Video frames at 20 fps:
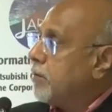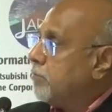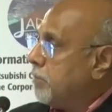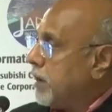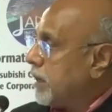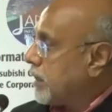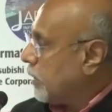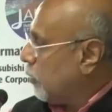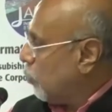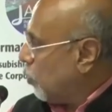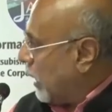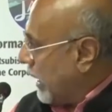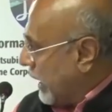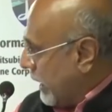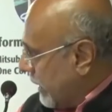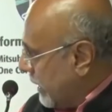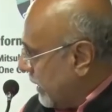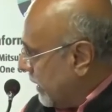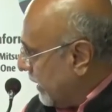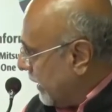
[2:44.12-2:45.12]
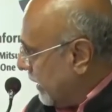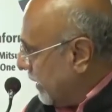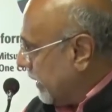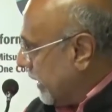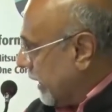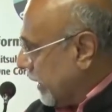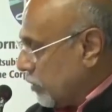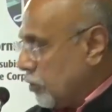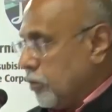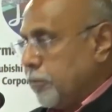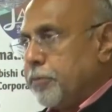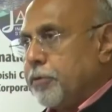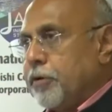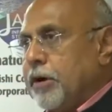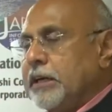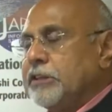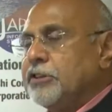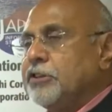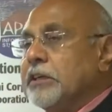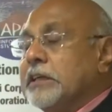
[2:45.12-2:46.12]
Metal One India
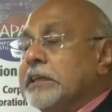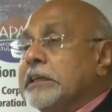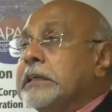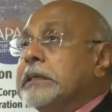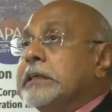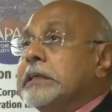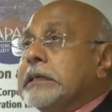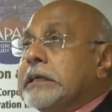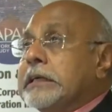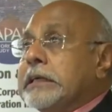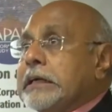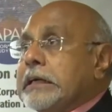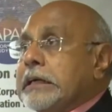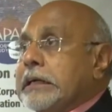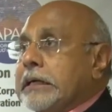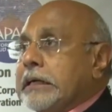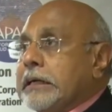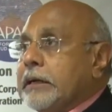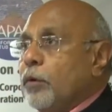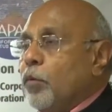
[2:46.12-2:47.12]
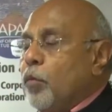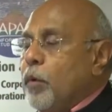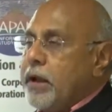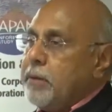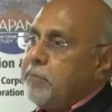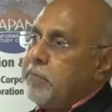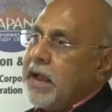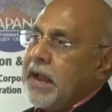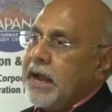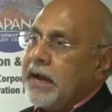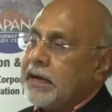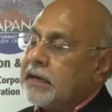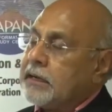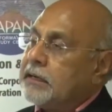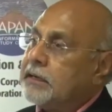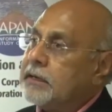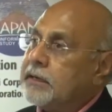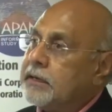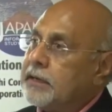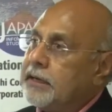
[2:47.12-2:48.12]
Corporation, way back
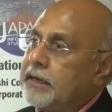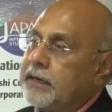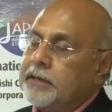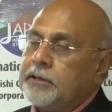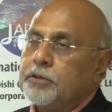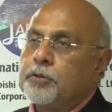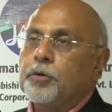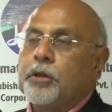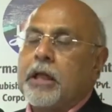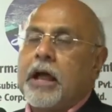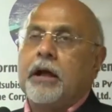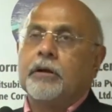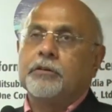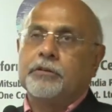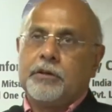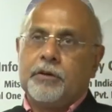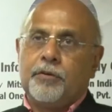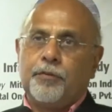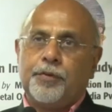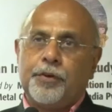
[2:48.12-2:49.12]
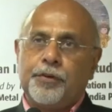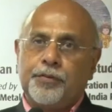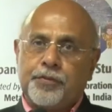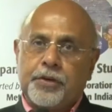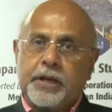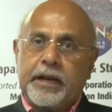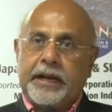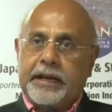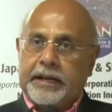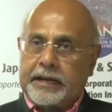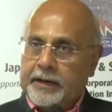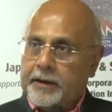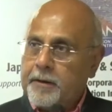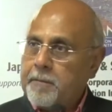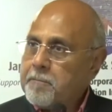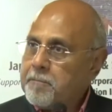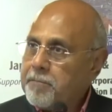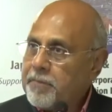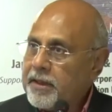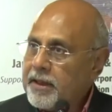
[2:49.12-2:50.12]
in 2015.
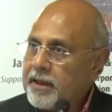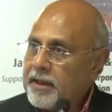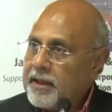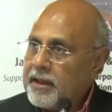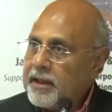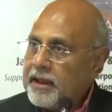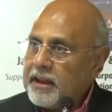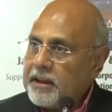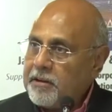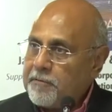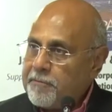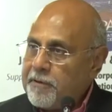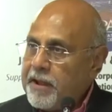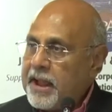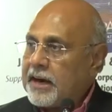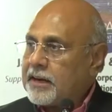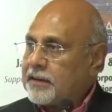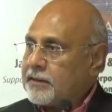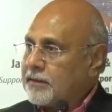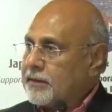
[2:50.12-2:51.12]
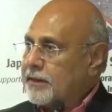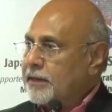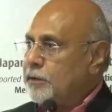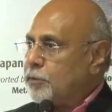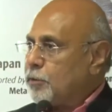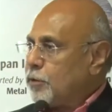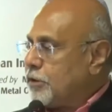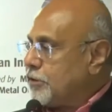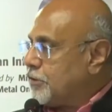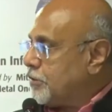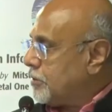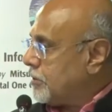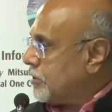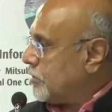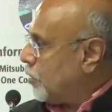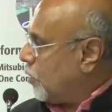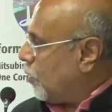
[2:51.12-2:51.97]
In fact, it was